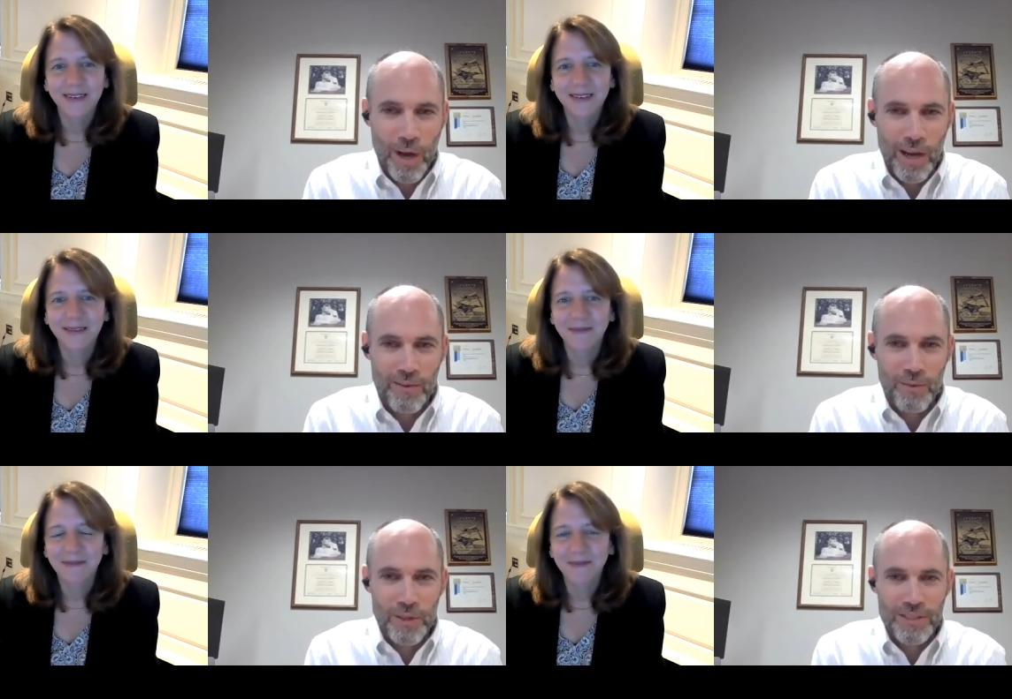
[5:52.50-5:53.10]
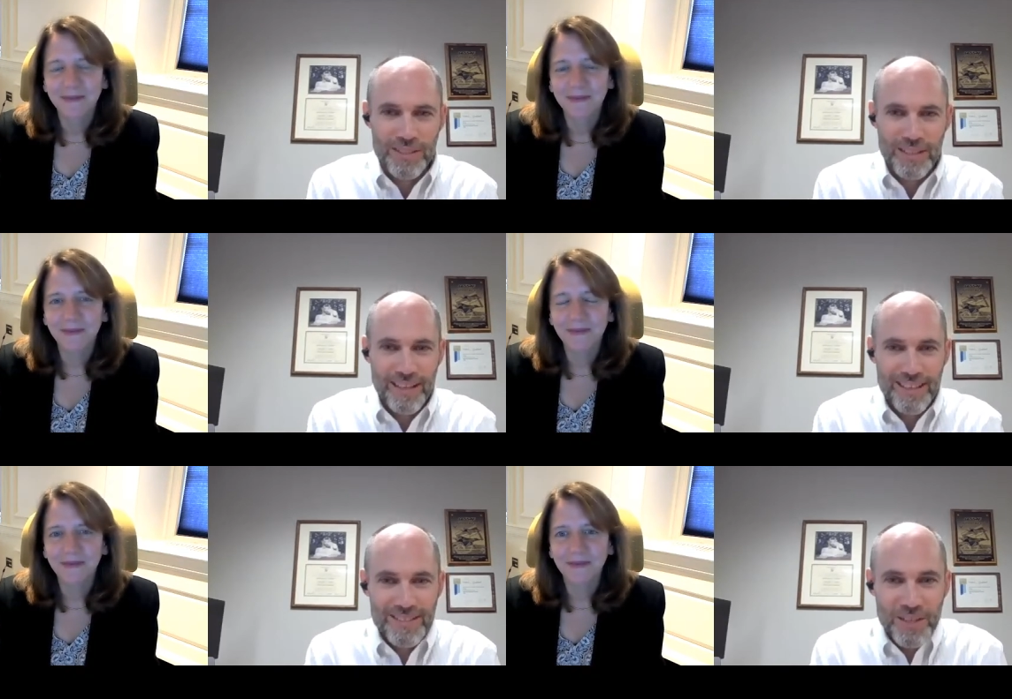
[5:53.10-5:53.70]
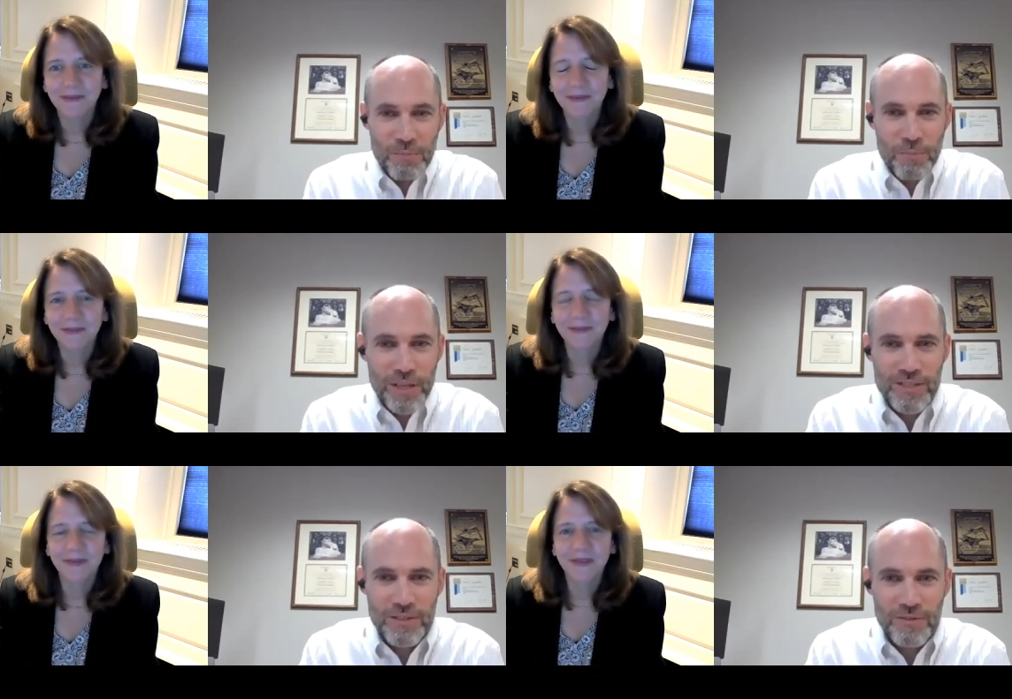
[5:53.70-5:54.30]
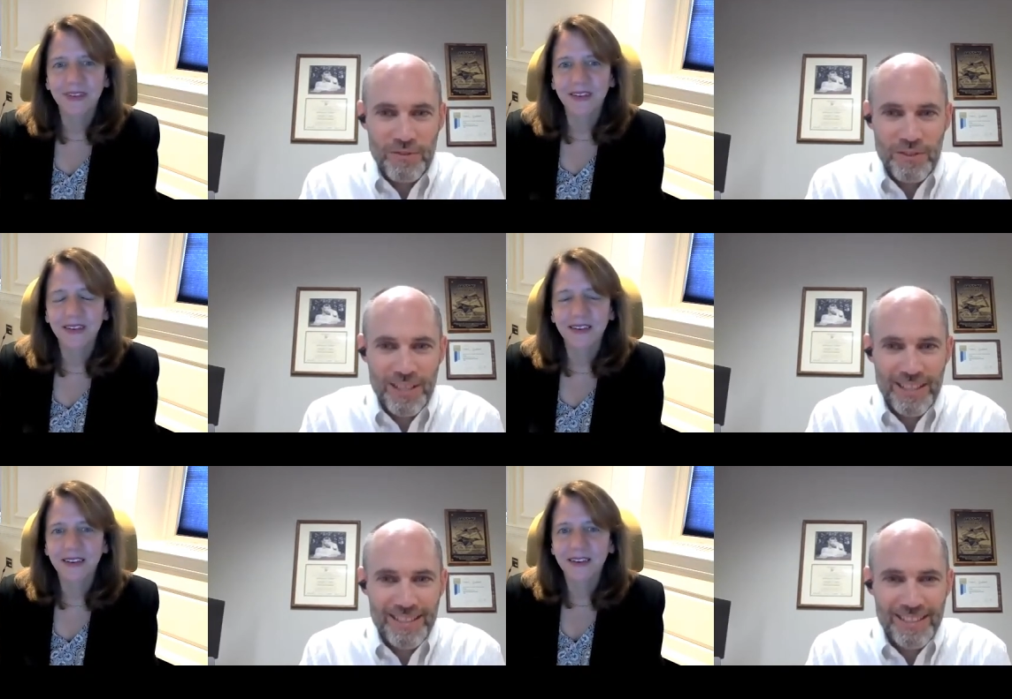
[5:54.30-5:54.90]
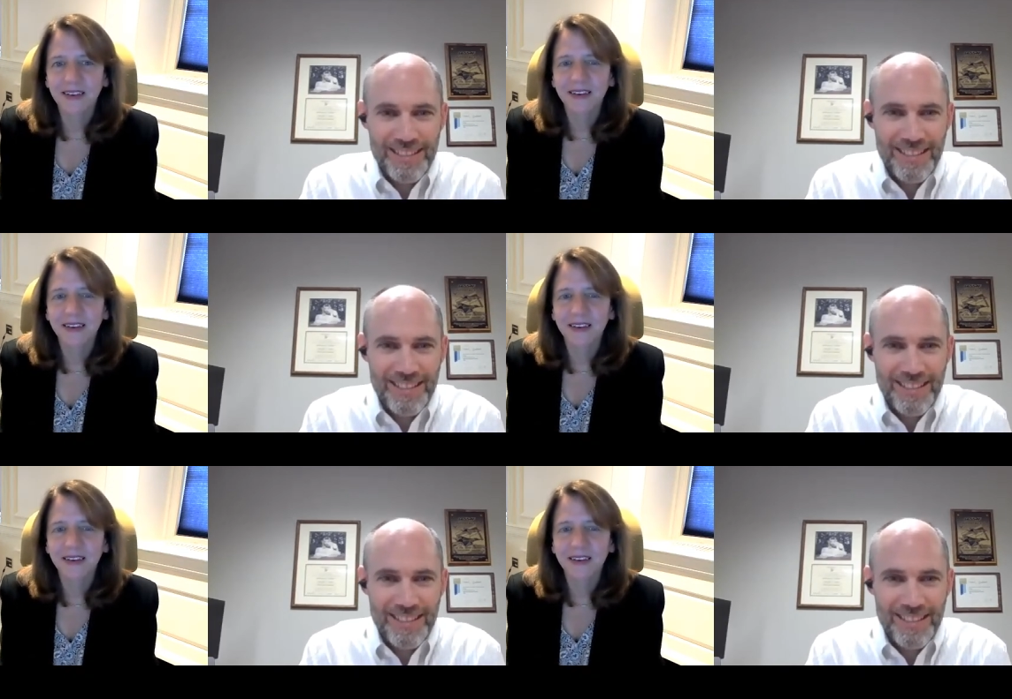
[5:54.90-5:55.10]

Speaker 1: Wow, well it's it's an impressive uh,